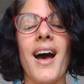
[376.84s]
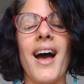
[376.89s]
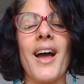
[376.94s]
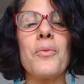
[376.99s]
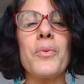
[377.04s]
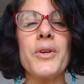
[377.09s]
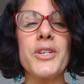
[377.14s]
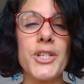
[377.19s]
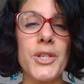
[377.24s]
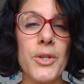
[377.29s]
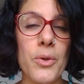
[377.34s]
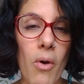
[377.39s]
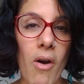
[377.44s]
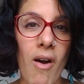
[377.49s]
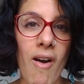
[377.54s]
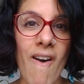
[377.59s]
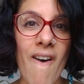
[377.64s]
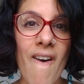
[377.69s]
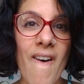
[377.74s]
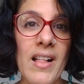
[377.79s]
I wish you
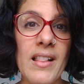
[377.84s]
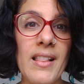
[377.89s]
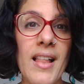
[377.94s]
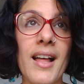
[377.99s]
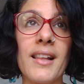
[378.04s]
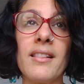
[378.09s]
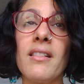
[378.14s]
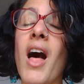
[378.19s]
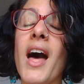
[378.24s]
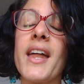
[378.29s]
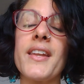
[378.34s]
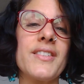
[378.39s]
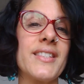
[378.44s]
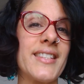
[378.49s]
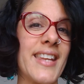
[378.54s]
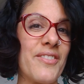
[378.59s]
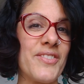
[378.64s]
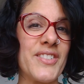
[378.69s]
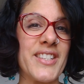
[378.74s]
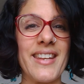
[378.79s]
all a lot of
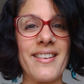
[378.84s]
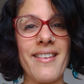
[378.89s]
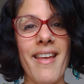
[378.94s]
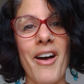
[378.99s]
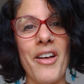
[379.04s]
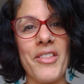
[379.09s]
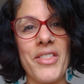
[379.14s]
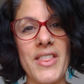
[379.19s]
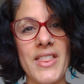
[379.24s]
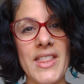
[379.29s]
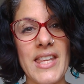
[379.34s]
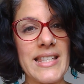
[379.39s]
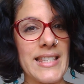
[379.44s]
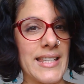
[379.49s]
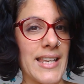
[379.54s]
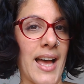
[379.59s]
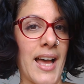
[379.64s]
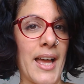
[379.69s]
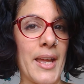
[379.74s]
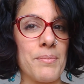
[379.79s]
safety and health in these
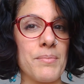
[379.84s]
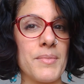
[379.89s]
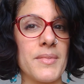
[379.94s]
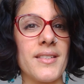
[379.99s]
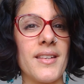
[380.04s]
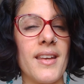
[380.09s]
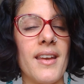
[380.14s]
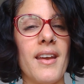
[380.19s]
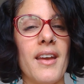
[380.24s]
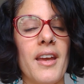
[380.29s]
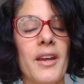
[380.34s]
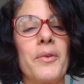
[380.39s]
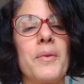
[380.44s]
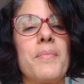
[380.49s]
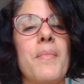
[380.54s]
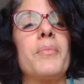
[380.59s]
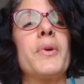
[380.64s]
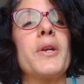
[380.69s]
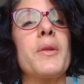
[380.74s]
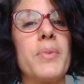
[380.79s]
times.
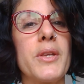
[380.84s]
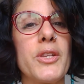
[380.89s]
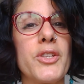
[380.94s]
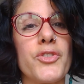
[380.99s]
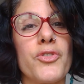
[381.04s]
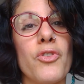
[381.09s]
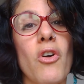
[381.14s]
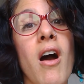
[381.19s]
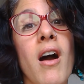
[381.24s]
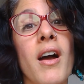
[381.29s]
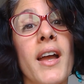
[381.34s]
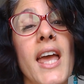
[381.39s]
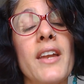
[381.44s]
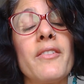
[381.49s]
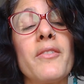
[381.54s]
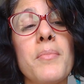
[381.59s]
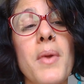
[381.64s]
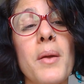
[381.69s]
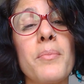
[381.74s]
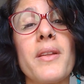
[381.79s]
Remember to be strong and
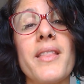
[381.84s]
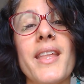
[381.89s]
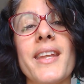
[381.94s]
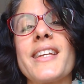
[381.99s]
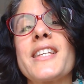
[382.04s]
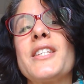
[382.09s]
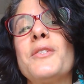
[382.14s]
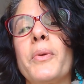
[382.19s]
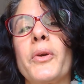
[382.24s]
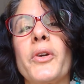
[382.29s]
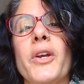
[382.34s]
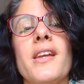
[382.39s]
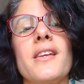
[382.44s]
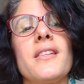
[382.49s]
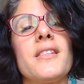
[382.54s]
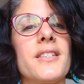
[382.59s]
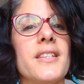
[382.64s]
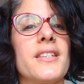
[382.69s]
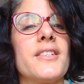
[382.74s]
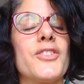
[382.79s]
remember that
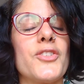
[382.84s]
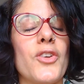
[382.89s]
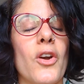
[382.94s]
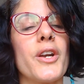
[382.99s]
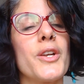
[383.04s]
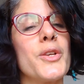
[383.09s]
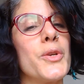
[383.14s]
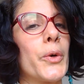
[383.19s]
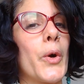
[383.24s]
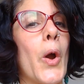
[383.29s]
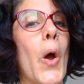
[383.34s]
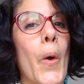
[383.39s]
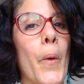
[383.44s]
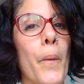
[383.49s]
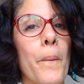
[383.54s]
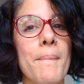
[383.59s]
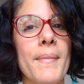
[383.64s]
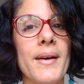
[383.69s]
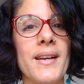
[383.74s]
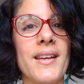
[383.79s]
experiences start in your home.